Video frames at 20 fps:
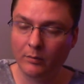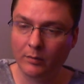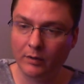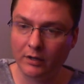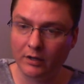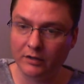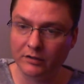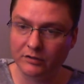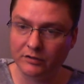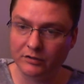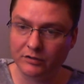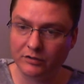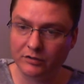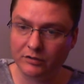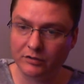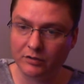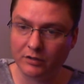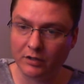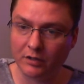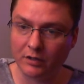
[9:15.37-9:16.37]

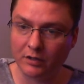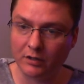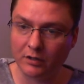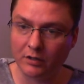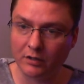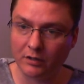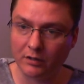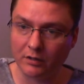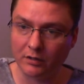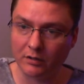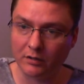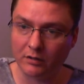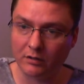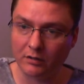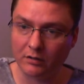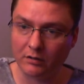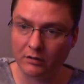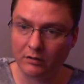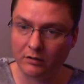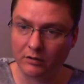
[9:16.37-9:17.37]
because uh,
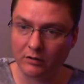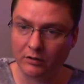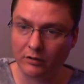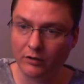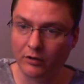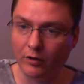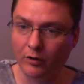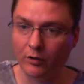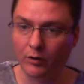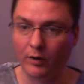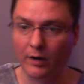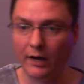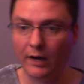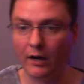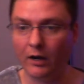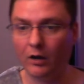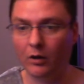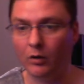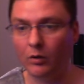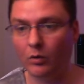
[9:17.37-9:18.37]
you don't know
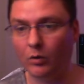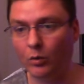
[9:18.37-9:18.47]
how,